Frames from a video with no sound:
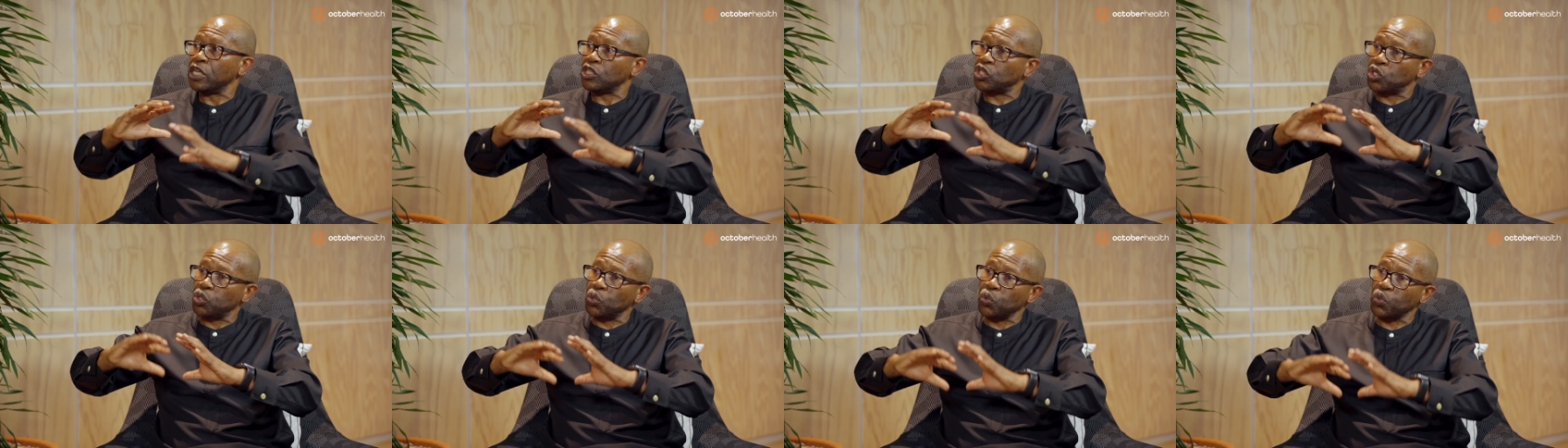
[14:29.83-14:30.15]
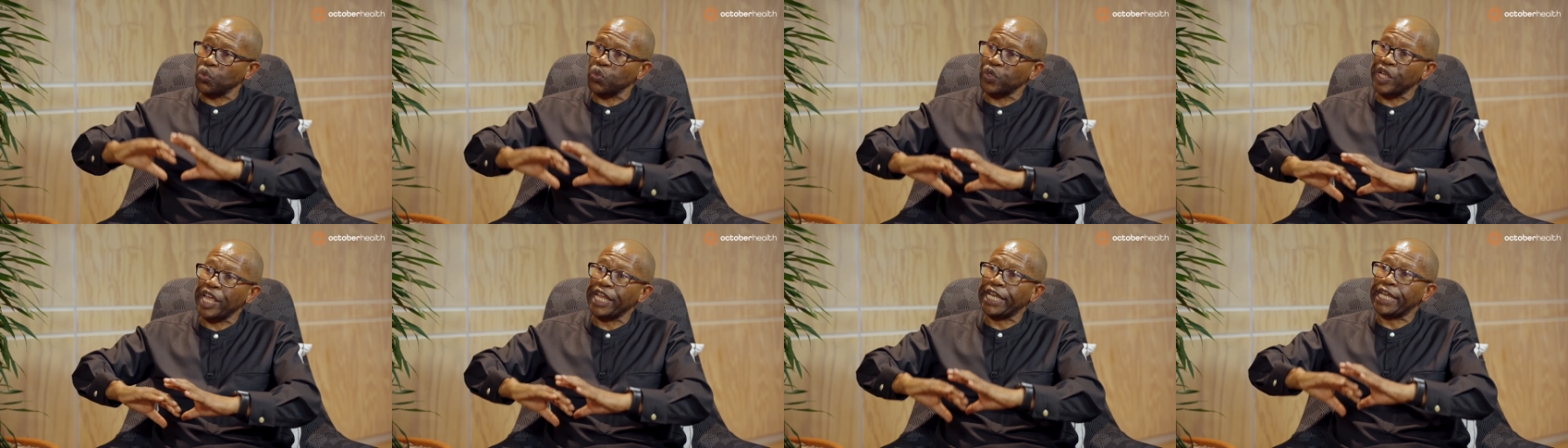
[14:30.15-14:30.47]
to
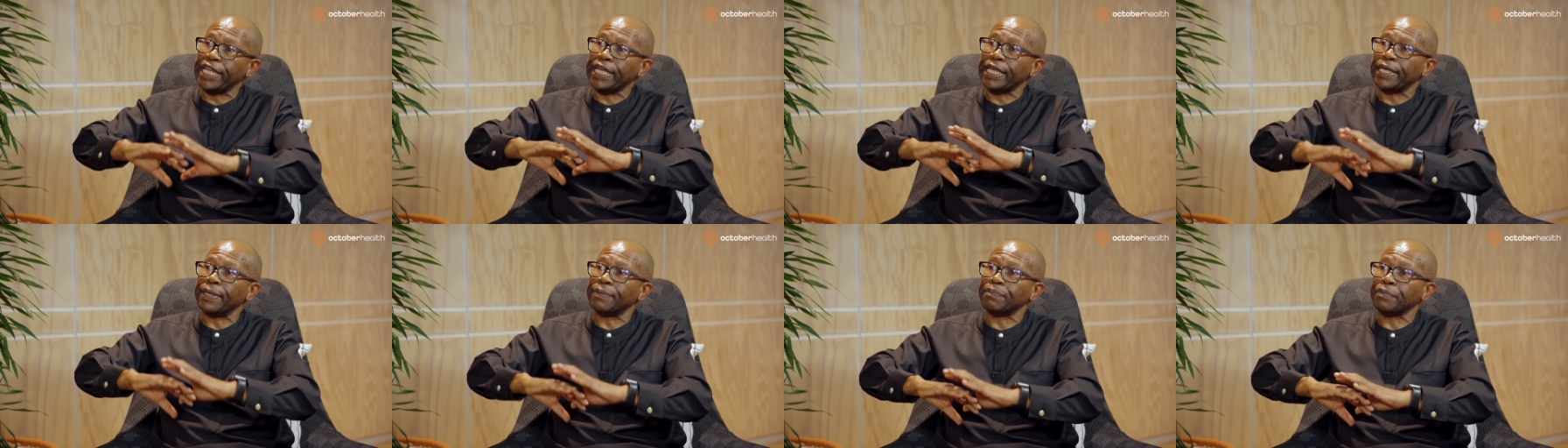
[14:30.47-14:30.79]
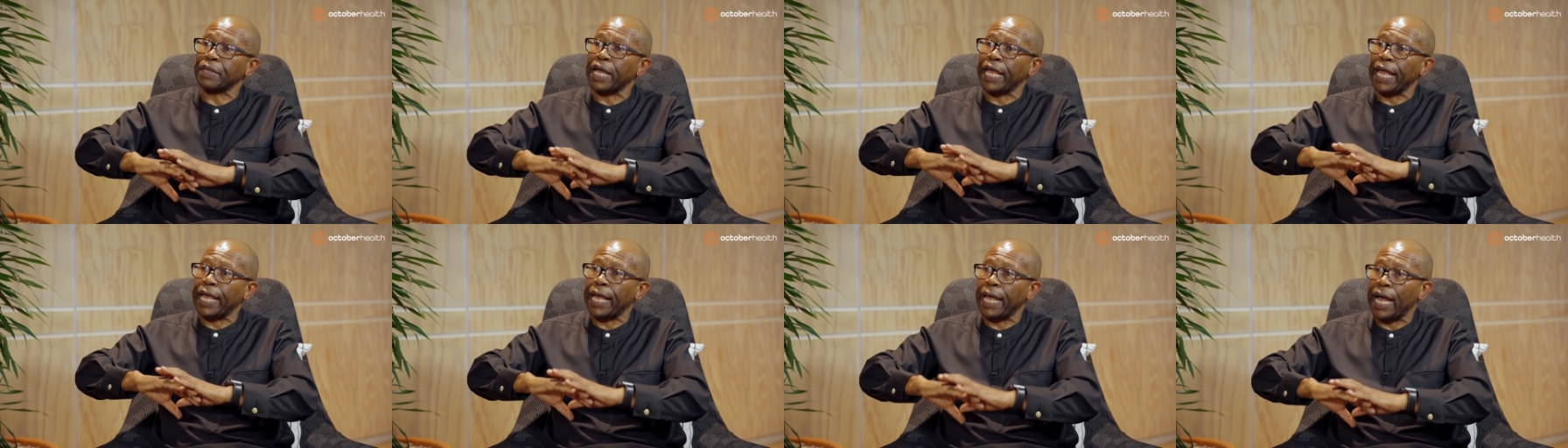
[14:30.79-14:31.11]
really
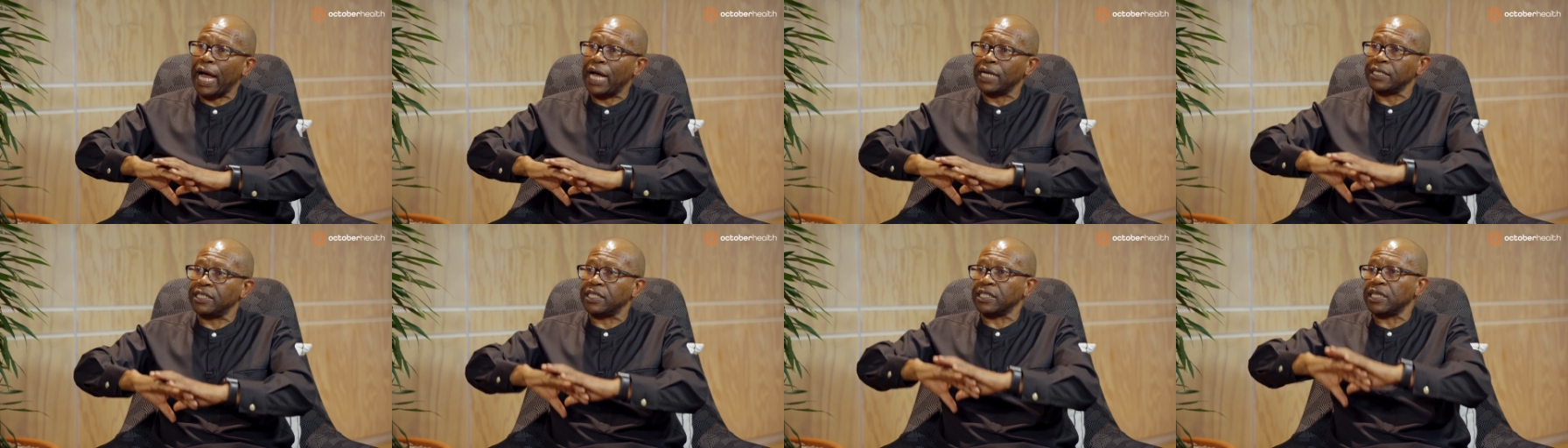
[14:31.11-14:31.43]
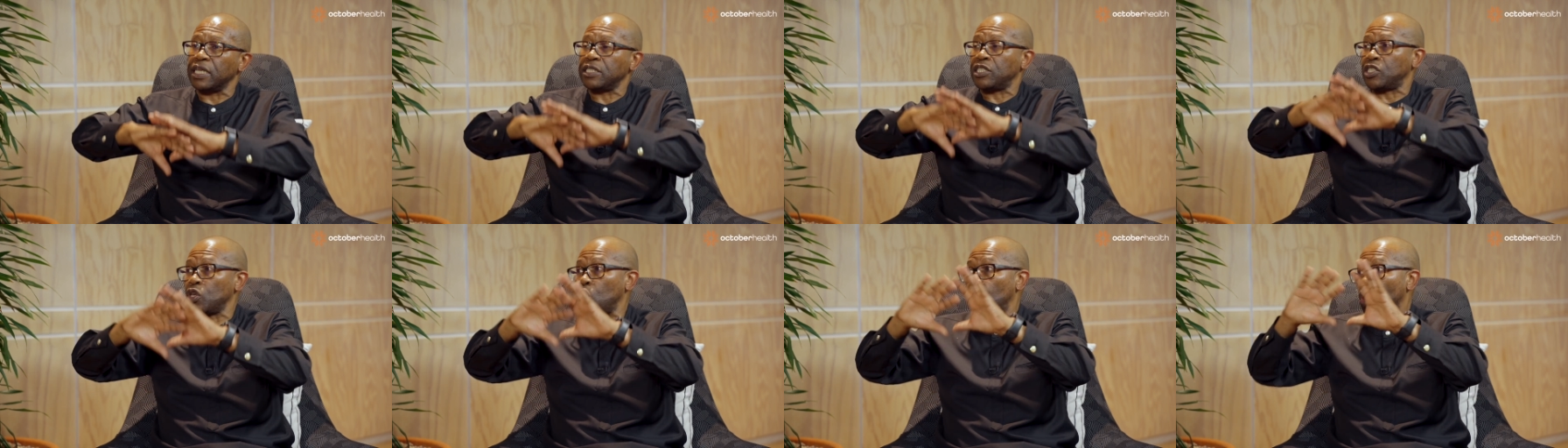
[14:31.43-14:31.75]

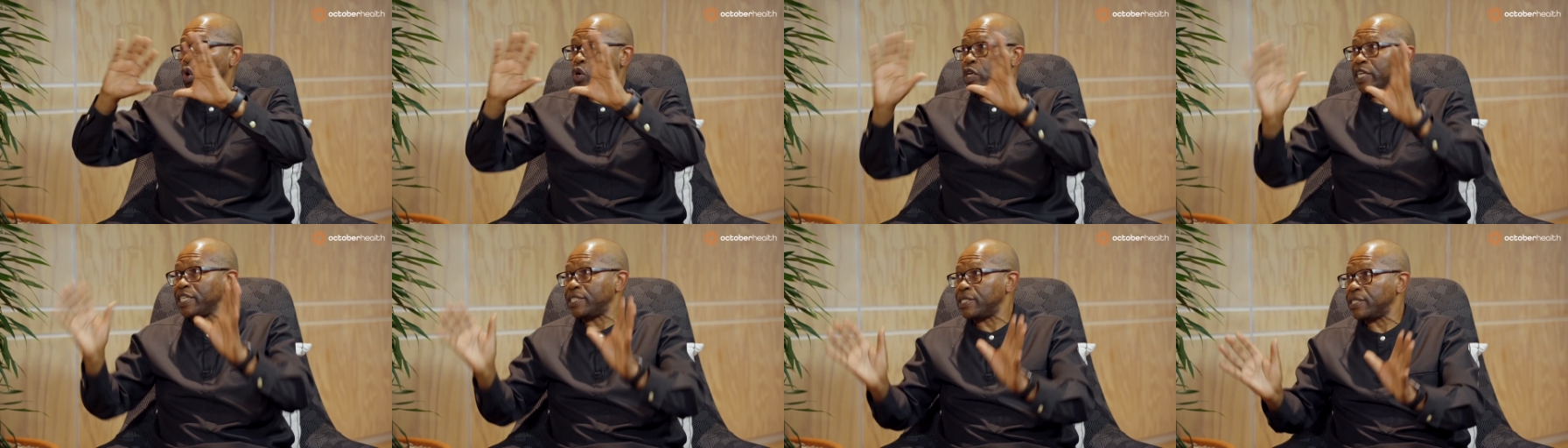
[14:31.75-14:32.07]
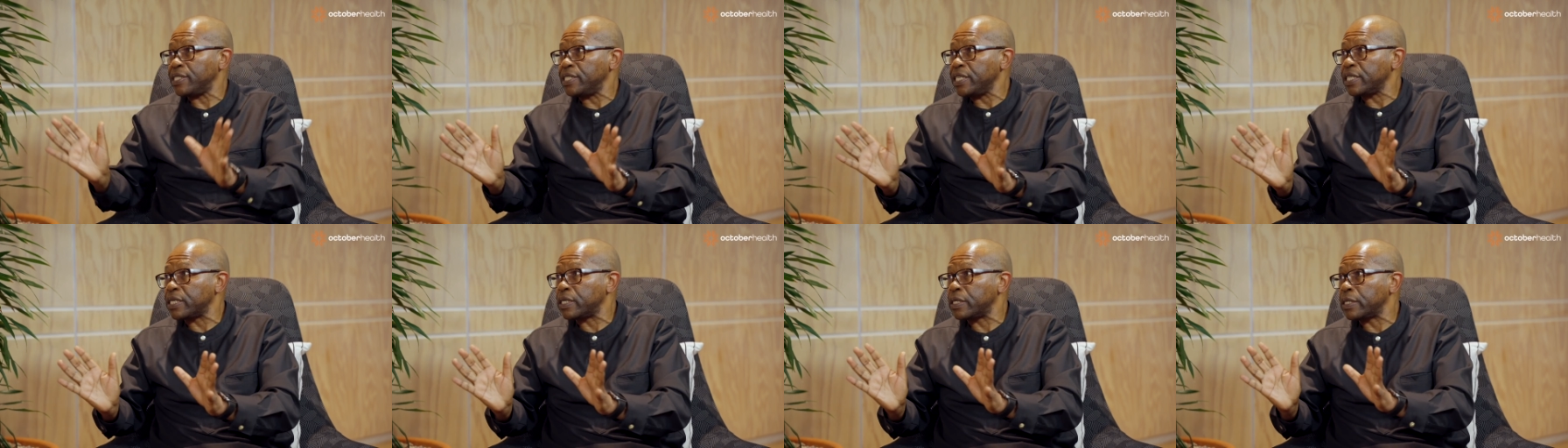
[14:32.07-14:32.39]
address the
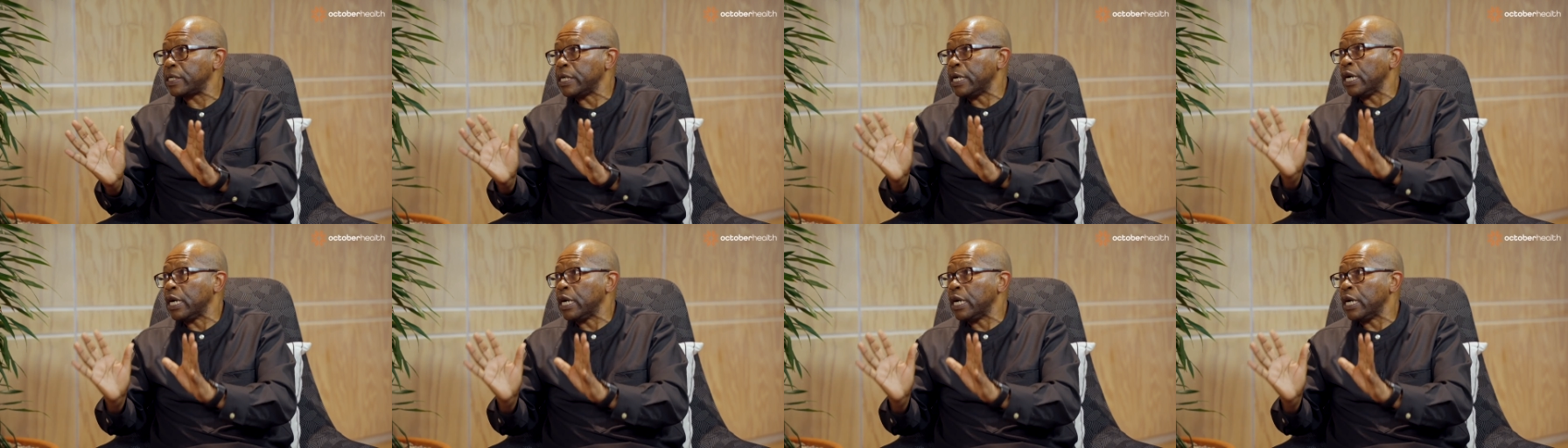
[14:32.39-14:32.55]
holistic